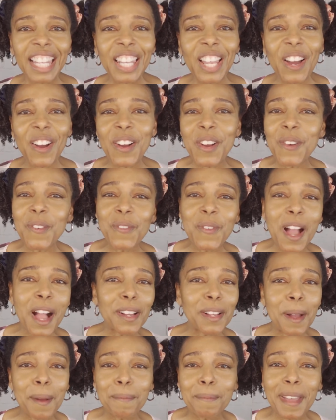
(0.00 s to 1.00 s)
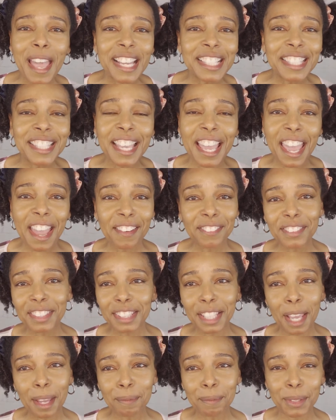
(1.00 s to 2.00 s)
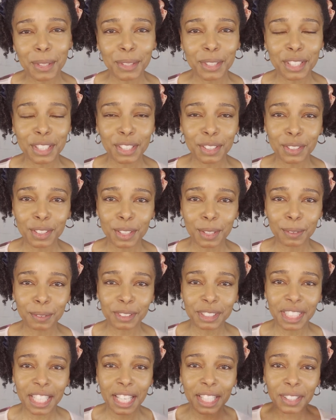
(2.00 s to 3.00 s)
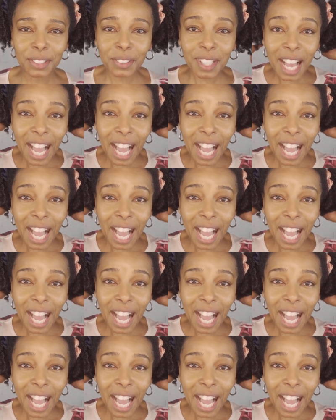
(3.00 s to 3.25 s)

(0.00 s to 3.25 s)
Hello and welcome back to Everything Beauty's YouTube channel.